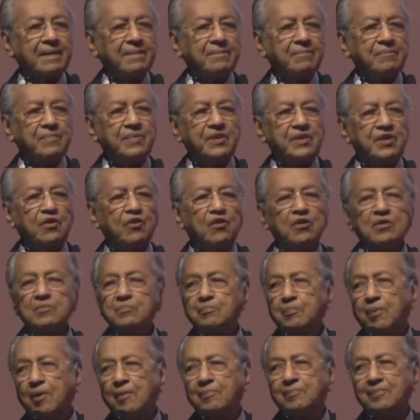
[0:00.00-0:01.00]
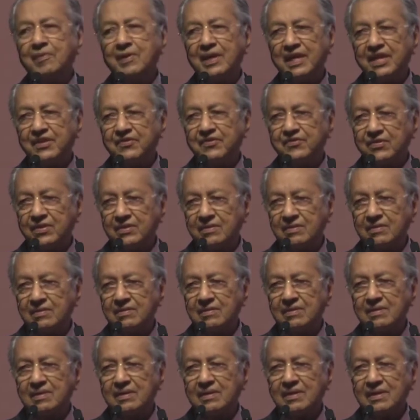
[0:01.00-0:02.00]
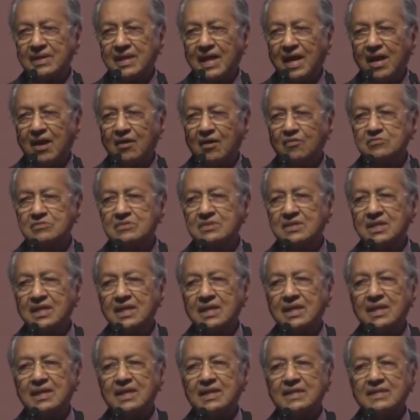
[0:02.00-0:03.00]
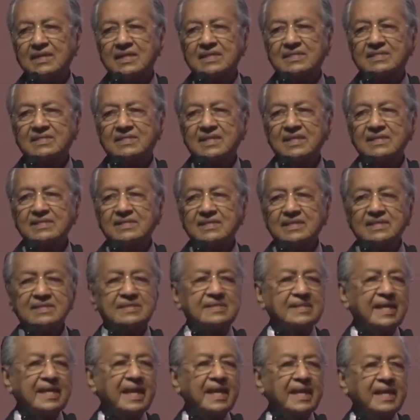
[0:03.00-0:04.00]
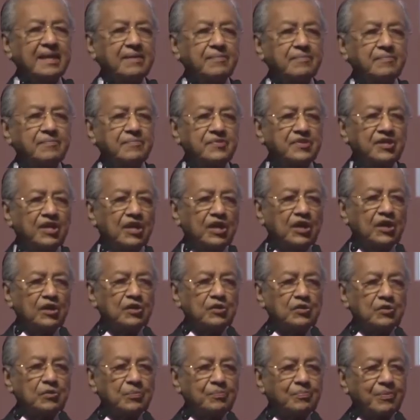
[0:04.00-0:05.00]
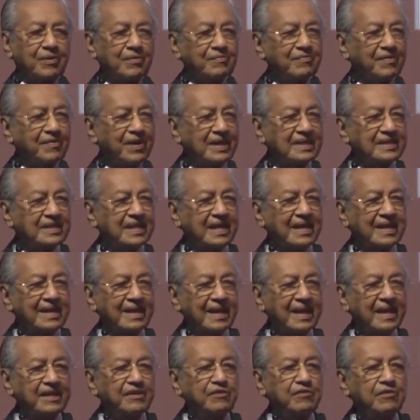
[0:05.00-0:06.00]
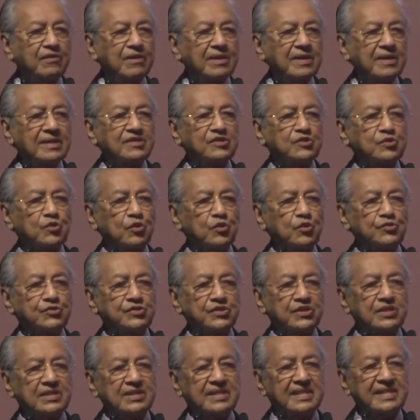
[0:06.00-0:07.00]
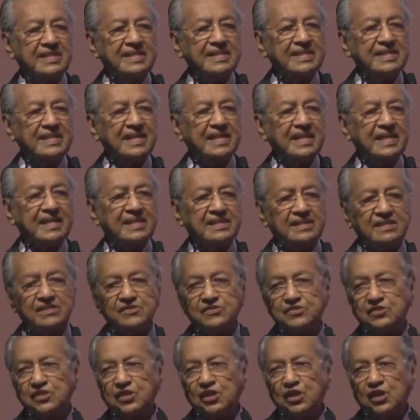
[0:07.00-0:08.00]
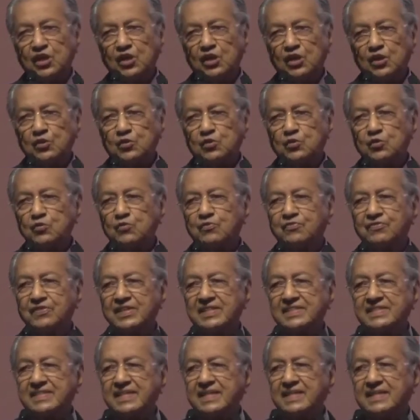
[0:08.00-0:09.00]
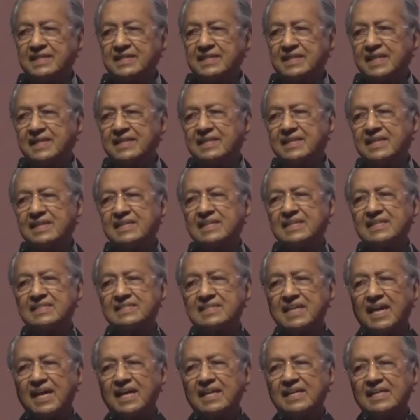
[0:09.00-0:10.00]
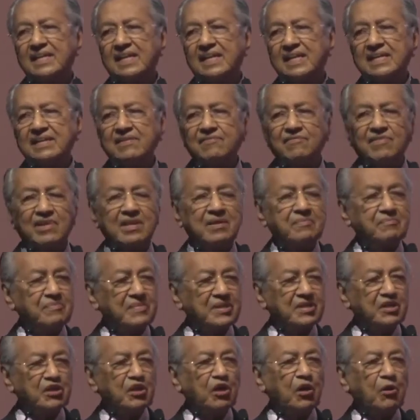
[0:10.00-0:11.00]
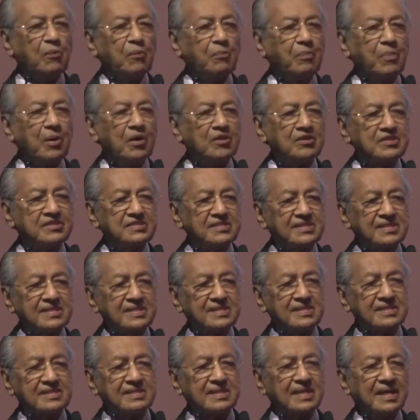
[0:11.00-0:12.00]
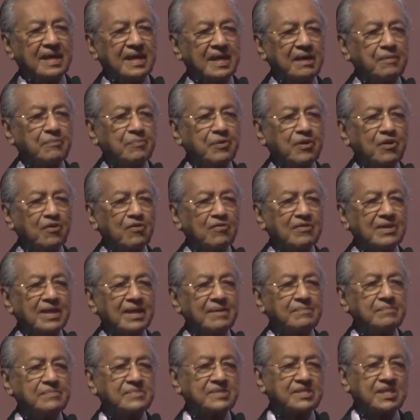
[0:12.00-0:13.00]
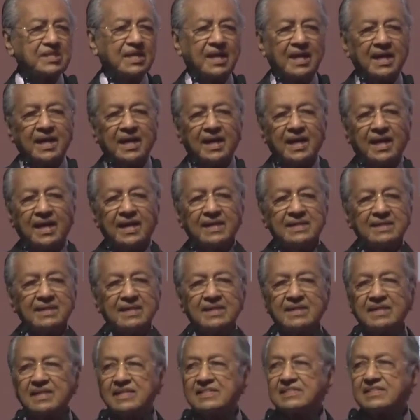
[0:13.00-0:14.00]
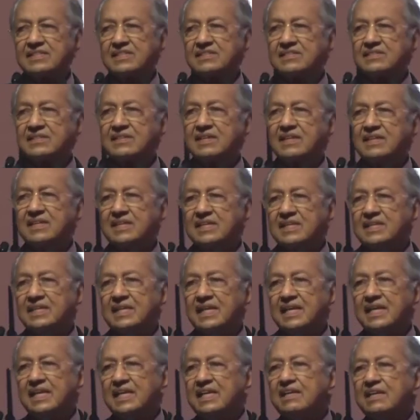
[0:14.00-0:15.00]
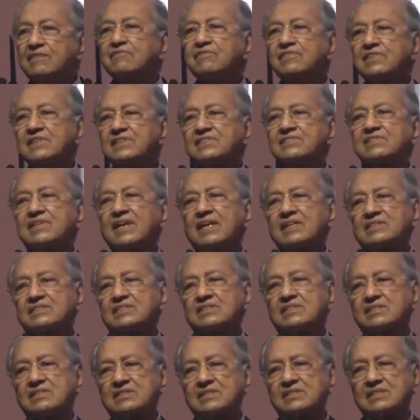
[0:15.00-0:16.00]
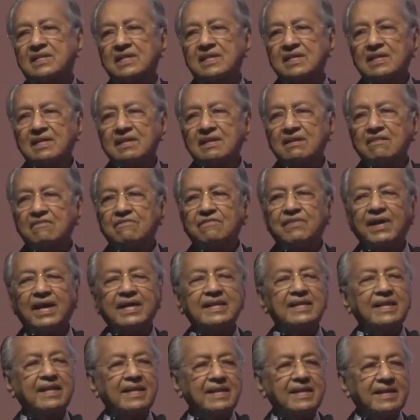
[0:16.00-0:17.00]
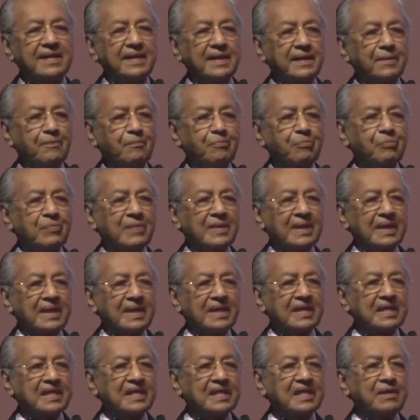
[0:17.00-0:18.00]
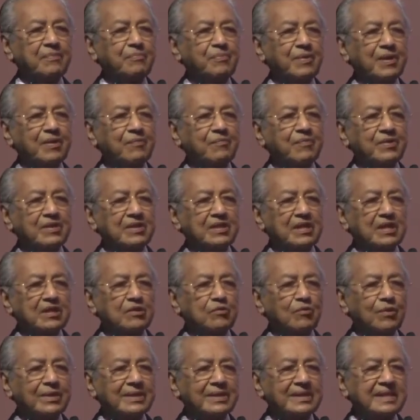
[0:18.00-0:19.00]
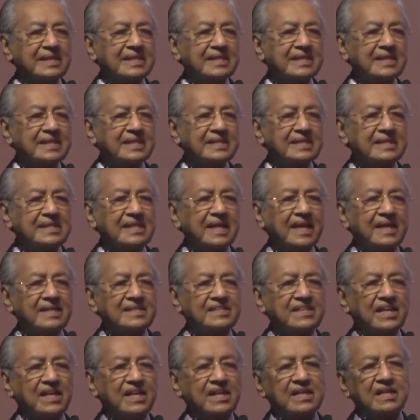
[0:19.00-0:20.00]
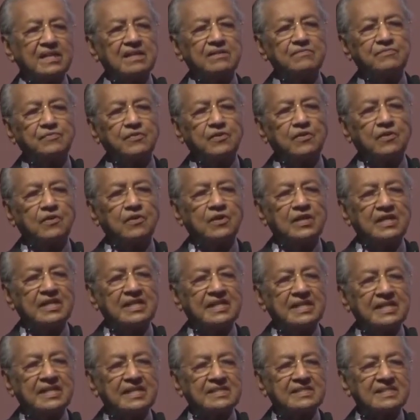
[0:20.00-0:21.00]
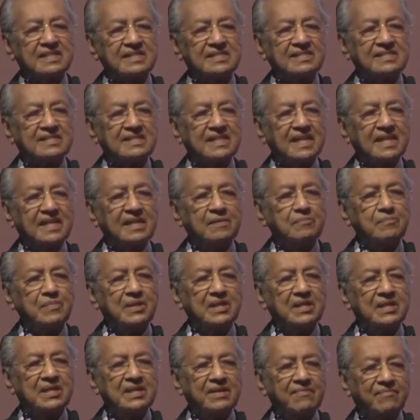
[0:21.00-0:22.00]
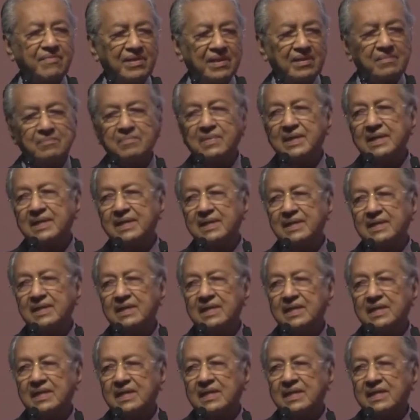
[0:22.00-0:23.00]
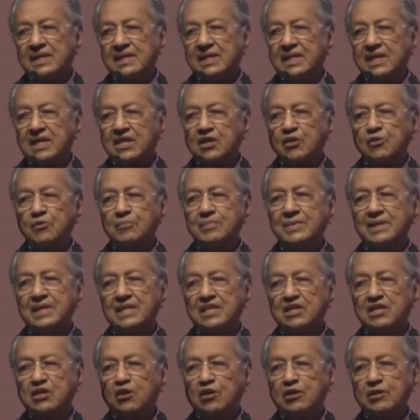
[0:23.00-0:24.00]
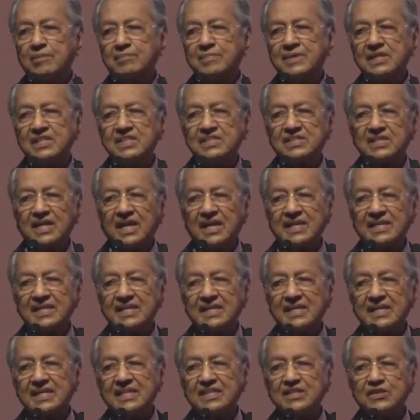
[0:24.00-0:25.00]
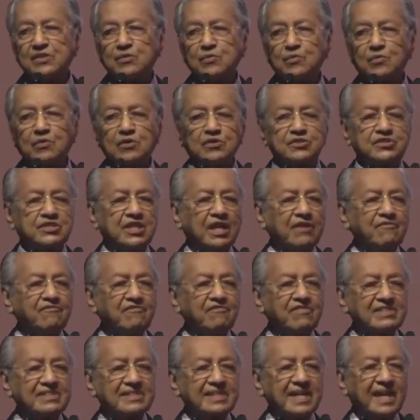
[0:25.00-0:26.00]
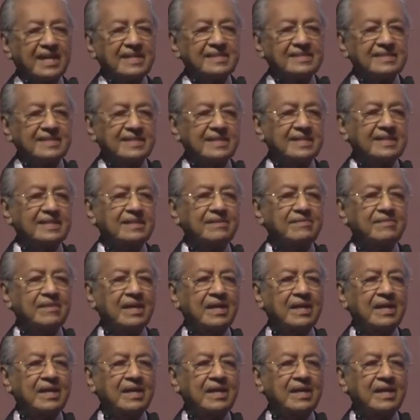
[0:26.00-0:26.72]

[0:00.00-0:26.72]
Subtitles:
Beyond population count, the census aims to provide granular social indicators to facilitate the design and development of policies, programs, and the necessary infrastructures. Finally, in keeping with the 2030 Agenda for Sustainable Development, the global economies are geared towards emphasizing